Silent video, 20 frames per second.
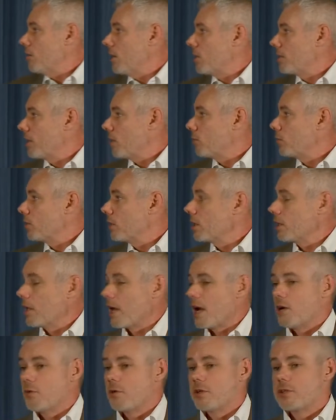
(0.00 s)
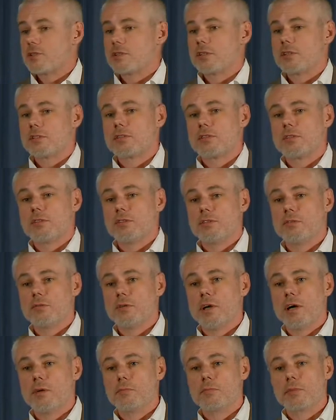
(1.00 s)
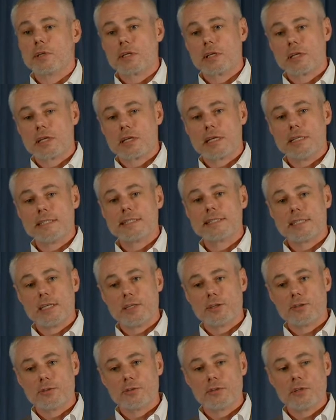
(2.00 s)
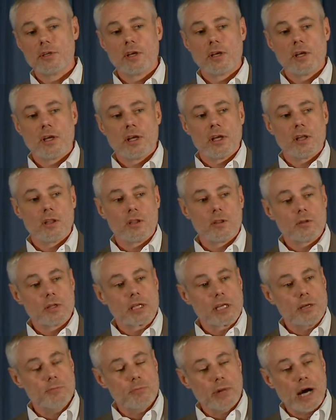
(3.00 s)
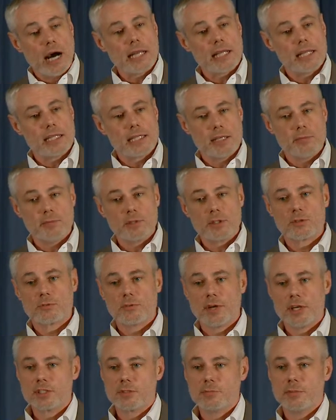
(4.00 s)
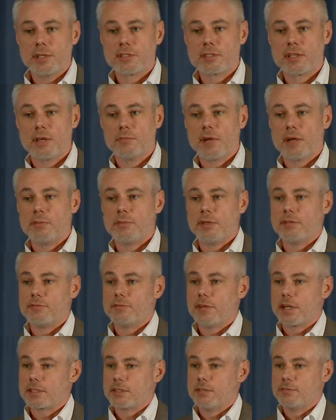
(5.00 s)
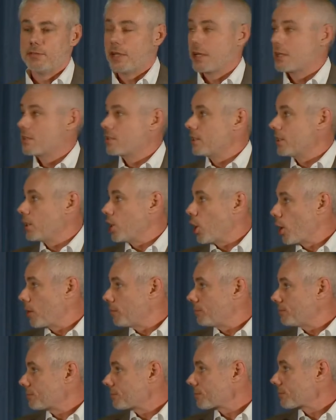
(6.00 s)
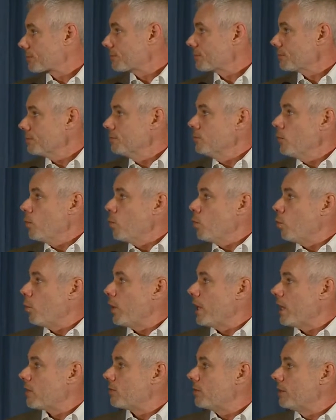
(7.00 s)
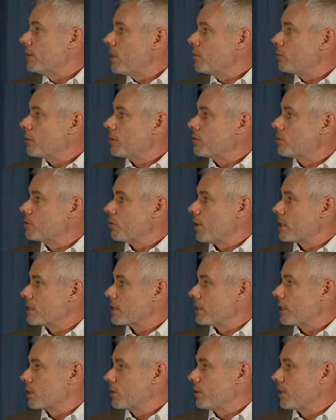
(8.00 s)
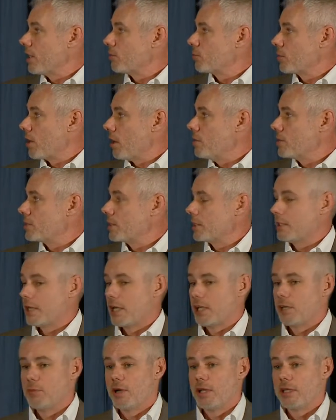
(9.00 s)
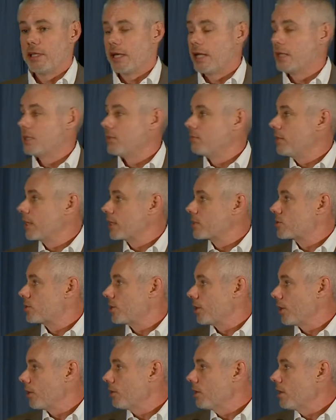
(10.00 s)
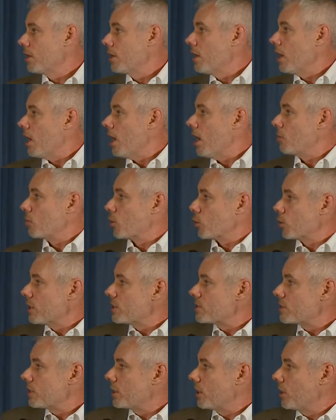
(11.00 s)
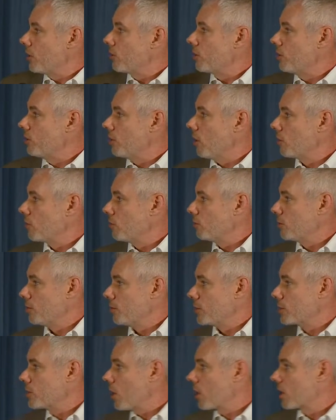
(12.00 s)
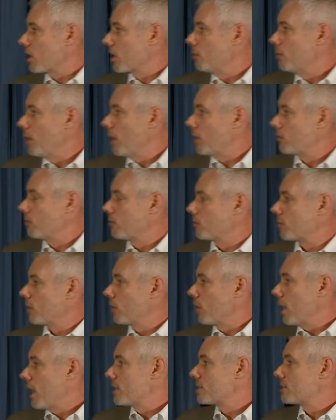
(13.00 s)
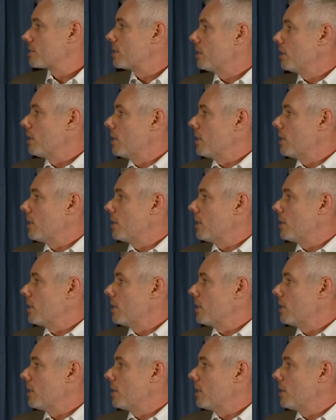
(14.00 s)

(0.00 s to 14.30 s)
that would allow us to consider combining them into regimens that might be effective in XDR. We have a number of drugs that could have promising data by the end of next year. They're listed here, you know them, we've been talking about them for the last